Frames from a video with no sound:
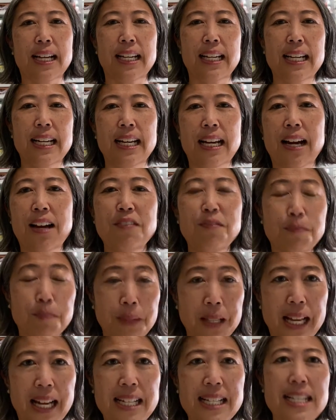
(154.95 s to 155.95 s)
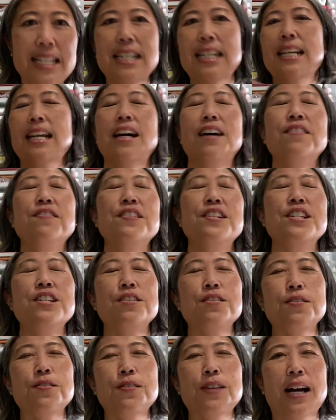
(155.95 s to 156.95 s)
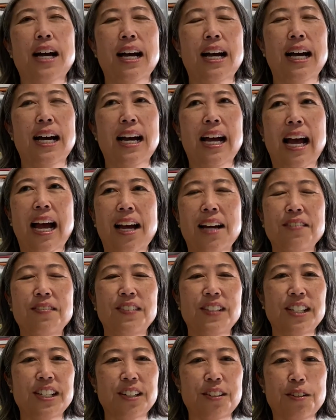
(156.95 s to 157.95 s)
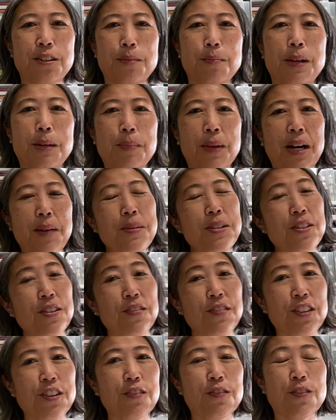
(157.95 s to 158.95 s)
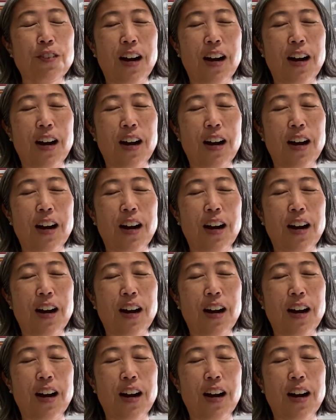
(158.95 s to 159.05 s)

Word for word: But I was lucky enough, blessed enough to uh, have a Chicoutimi mom.